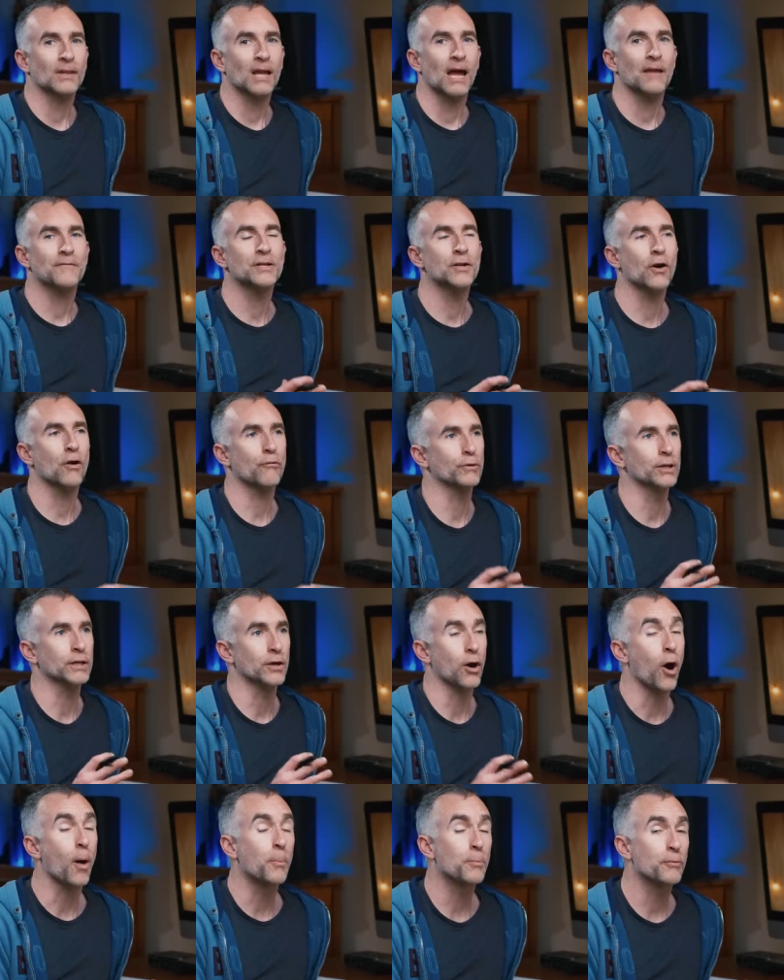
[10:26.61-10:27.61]
Having not
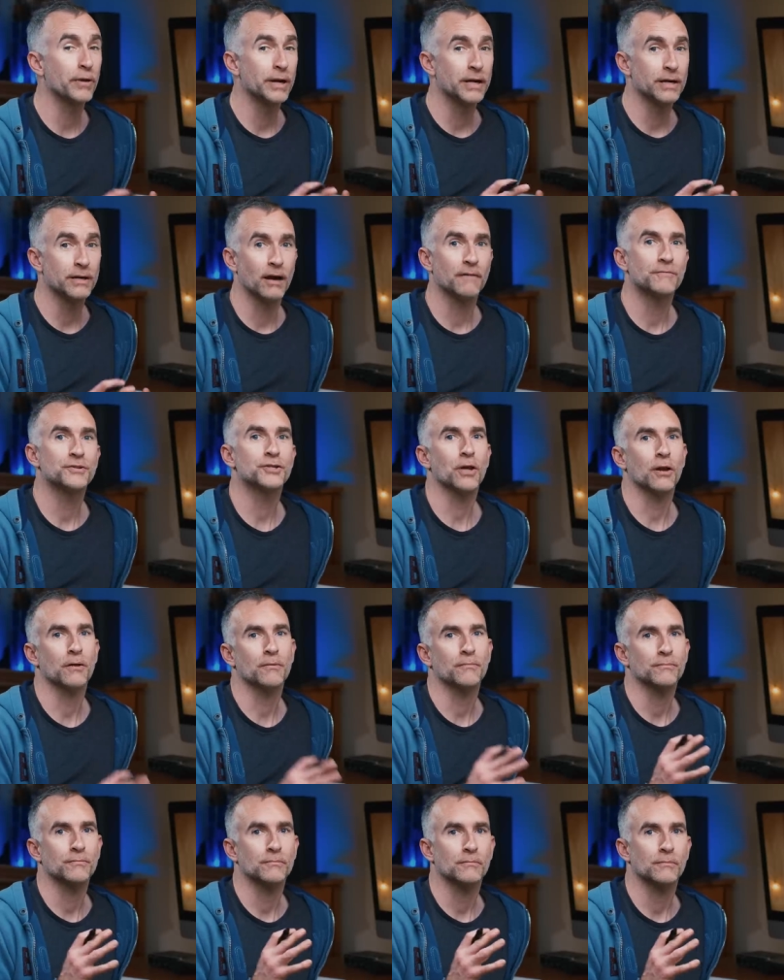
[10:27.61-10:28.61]
really operated, I've
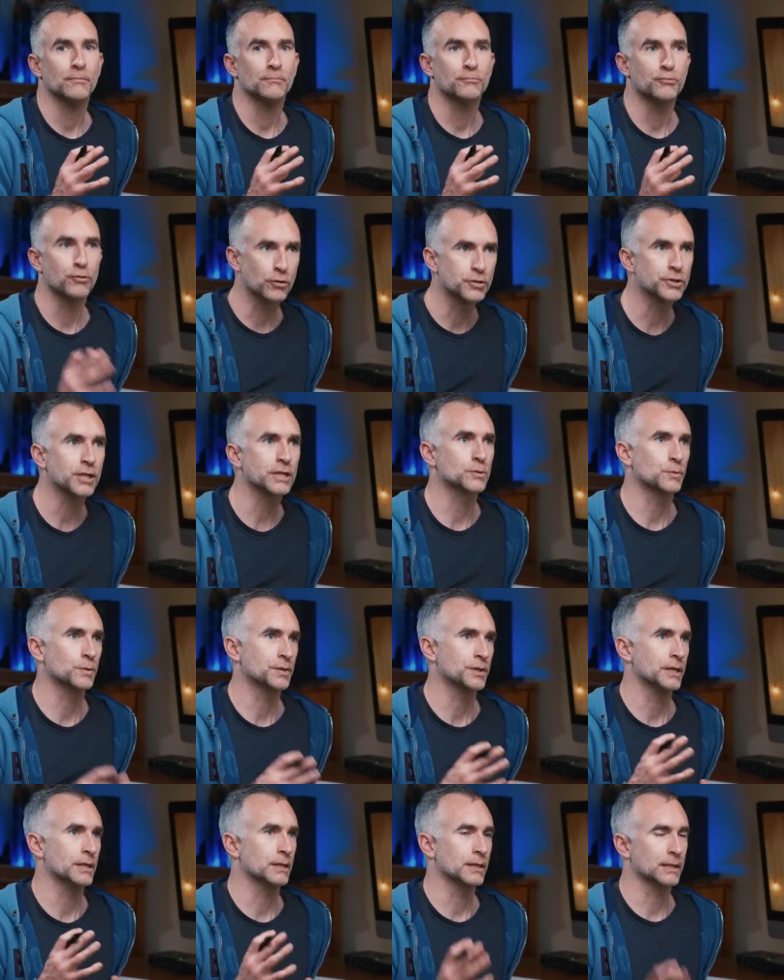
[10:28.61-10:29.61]
shot projects
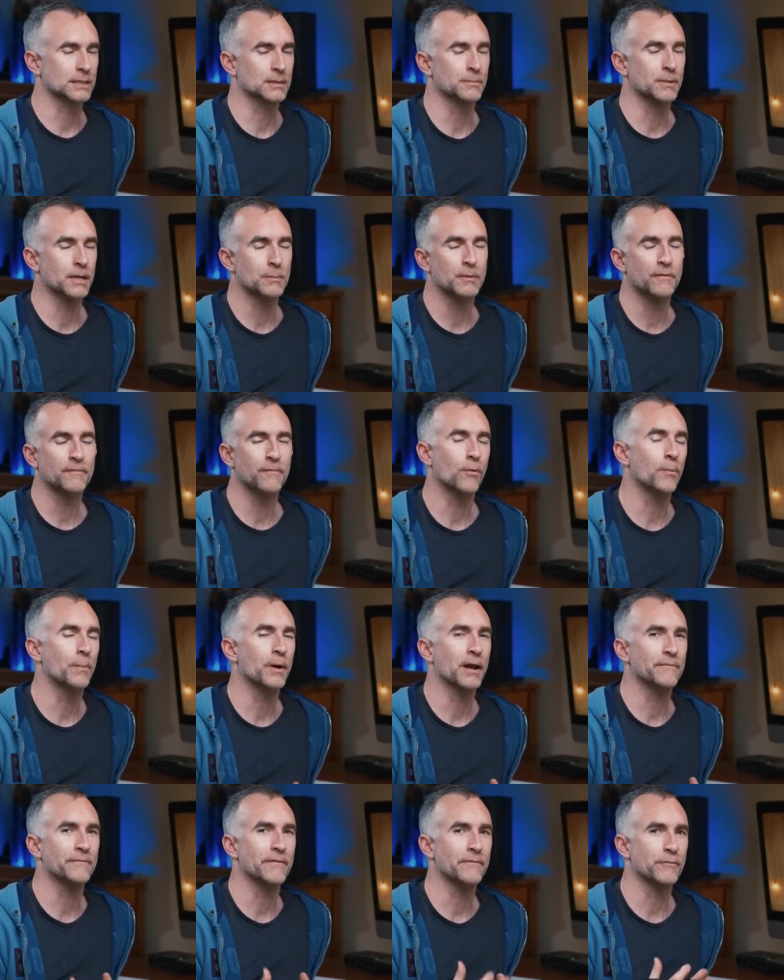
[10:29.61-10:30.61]
with the Alexa Mini before,
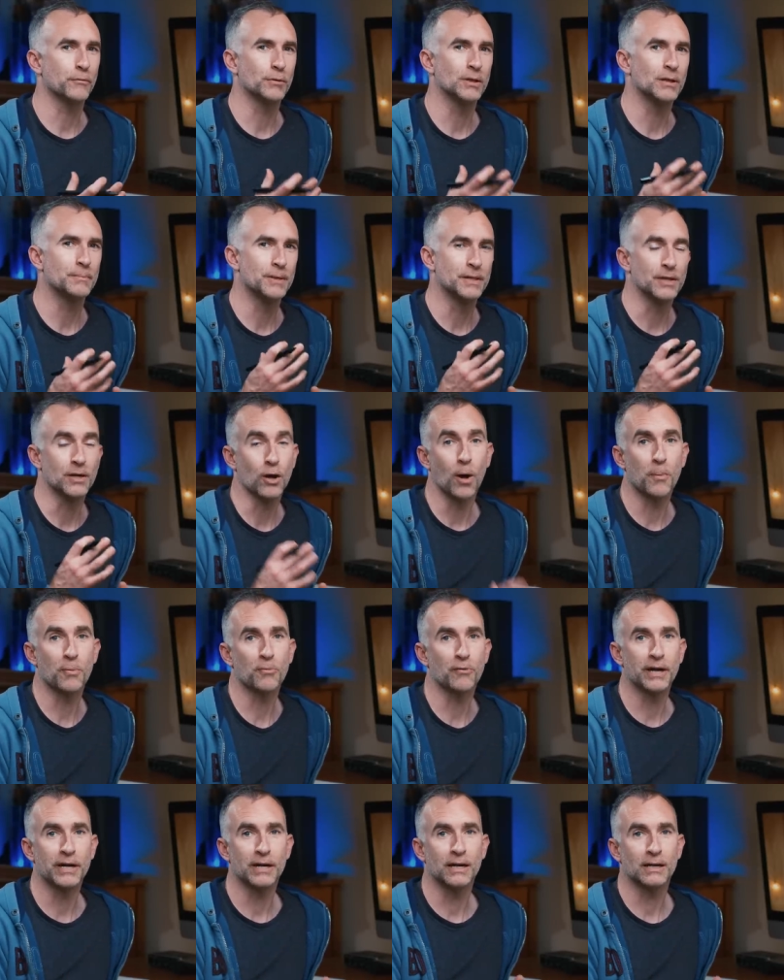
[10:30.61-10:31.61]
but I've never really been the
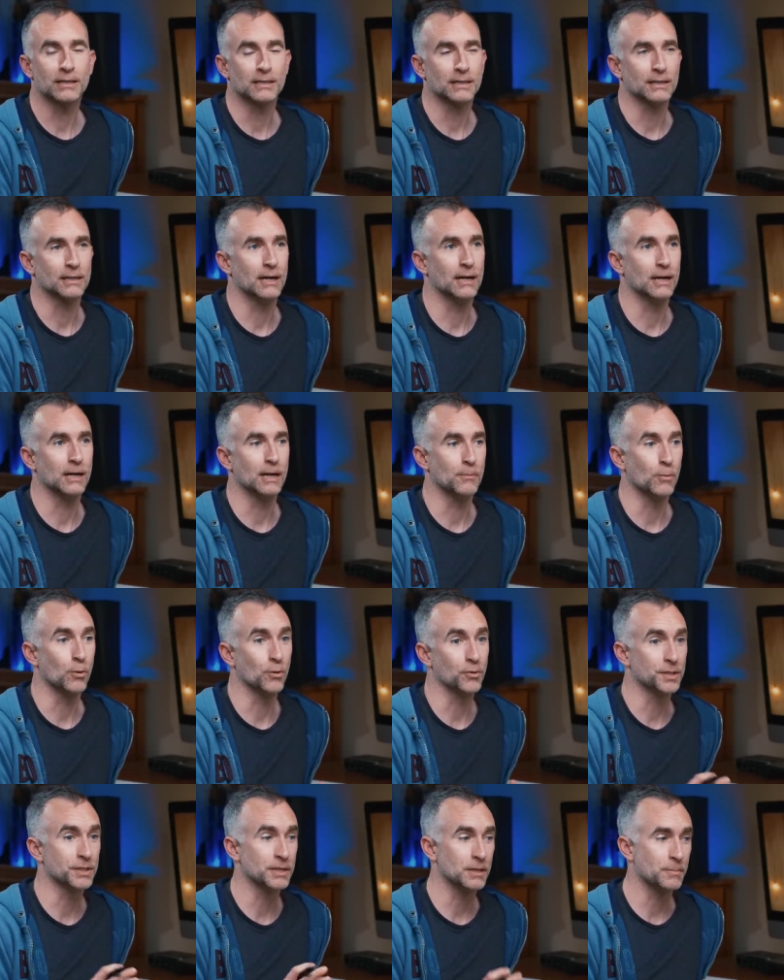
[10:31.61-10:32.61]
operator um,
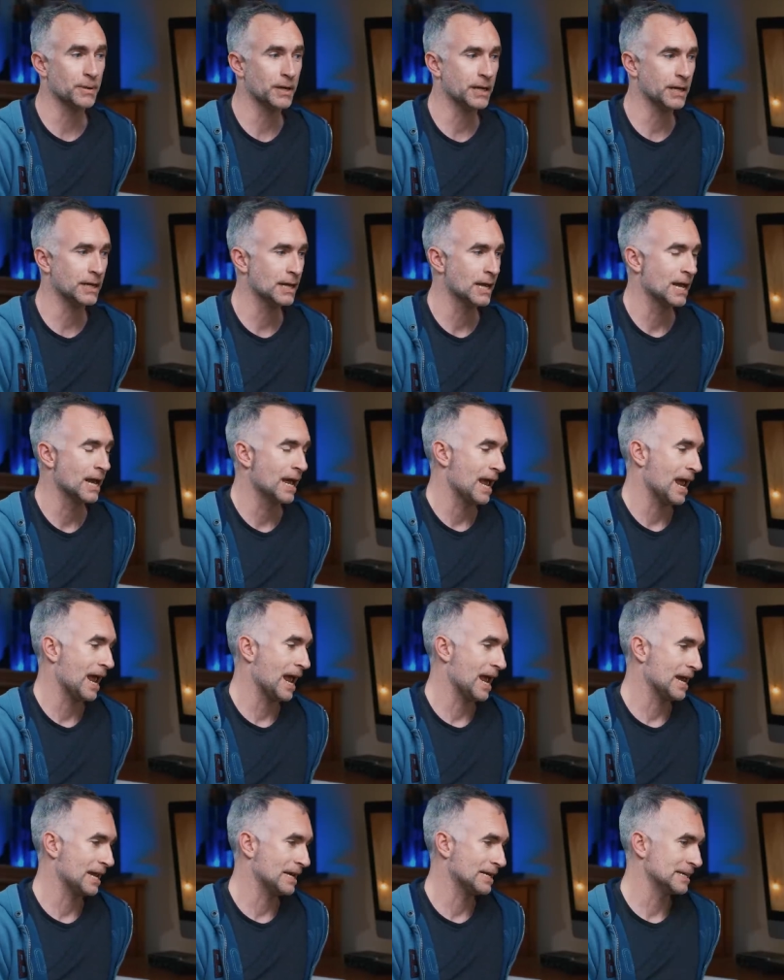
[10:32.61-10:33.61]
or the DP.
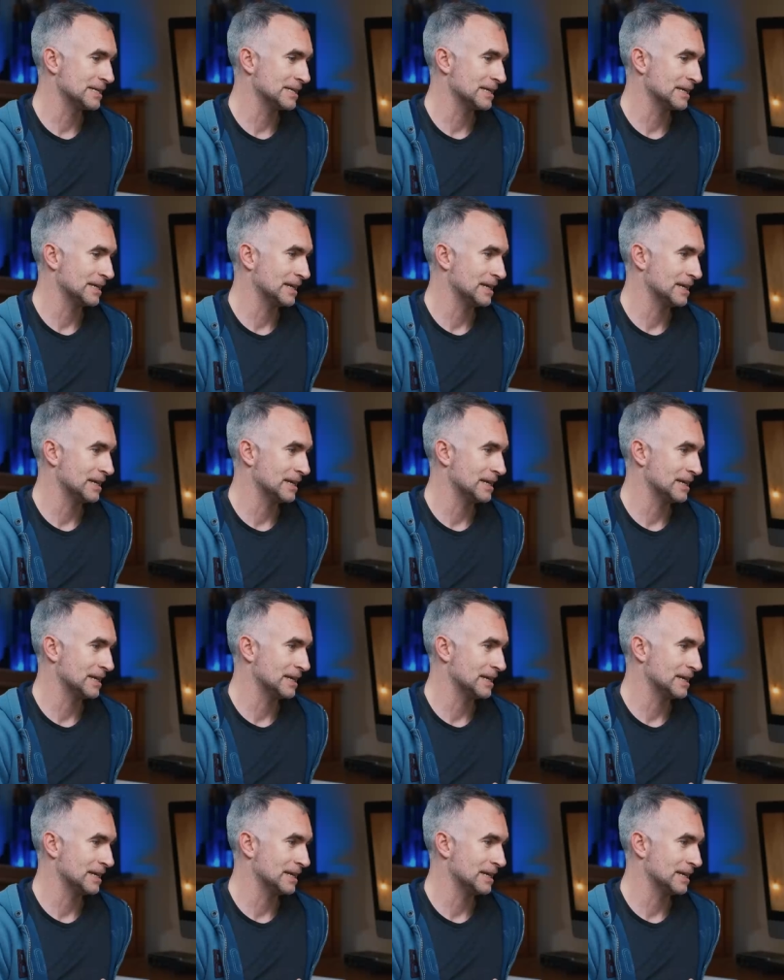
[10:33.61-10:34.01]
And